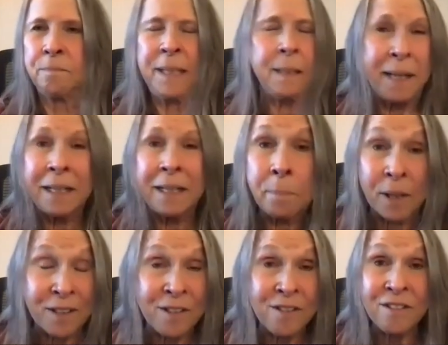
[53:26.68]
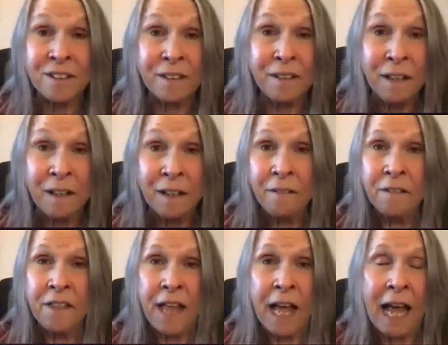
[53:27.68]
be a better person
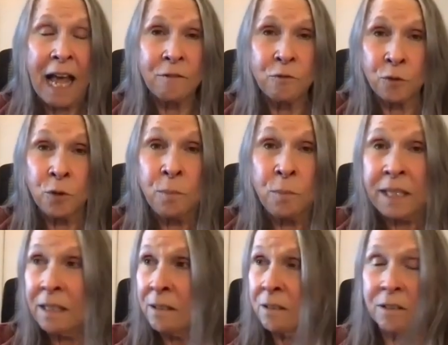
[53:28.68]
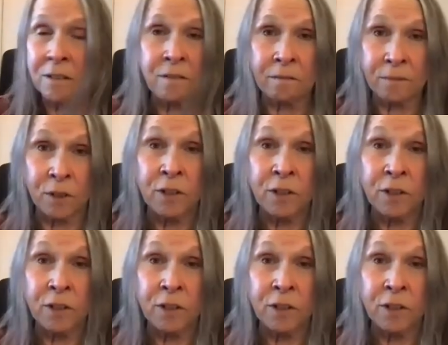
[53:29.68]
that drew me to